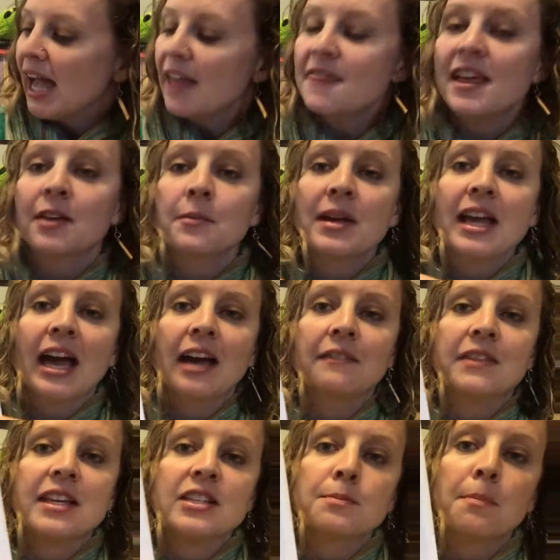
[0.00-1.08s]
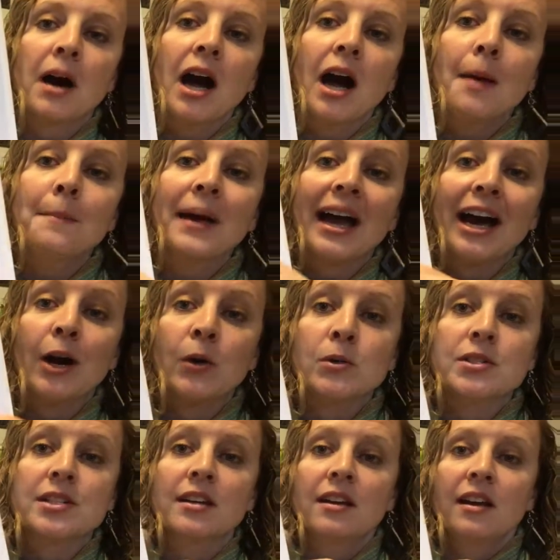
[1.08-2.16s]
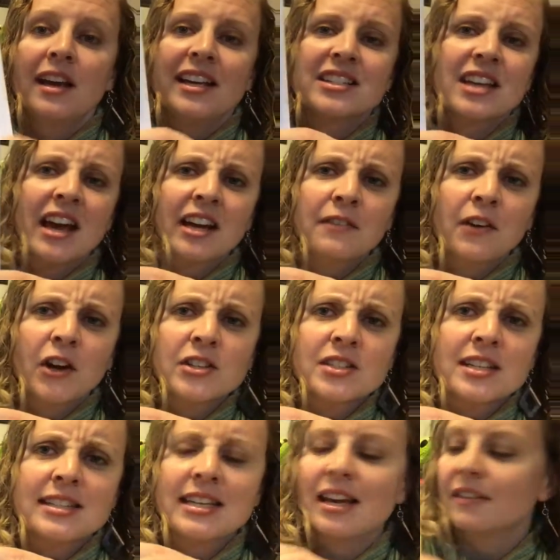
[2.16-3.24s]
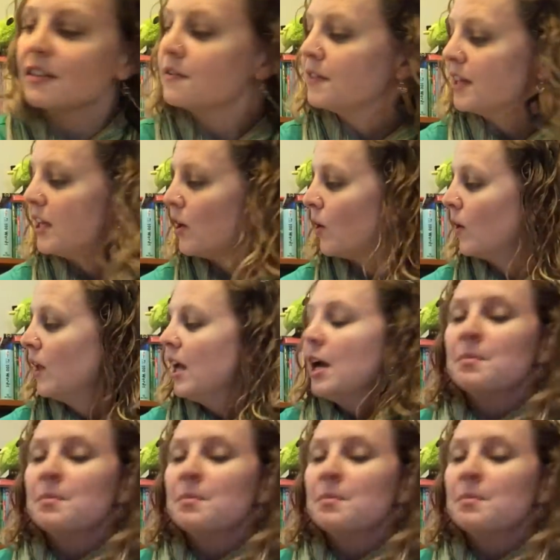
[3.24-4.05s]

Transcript: And then we have these pop out it's kind of hard to see on the video,